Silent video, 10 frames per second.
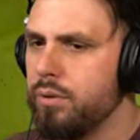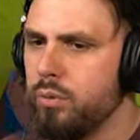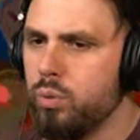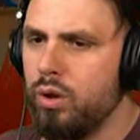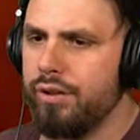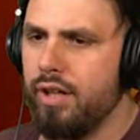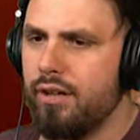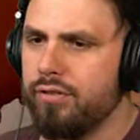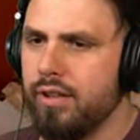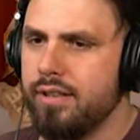We're walled
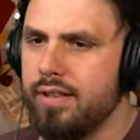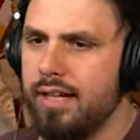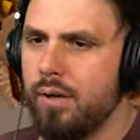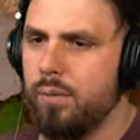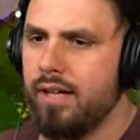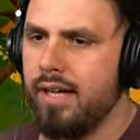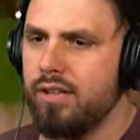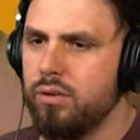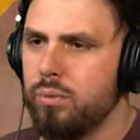off right now. Can do.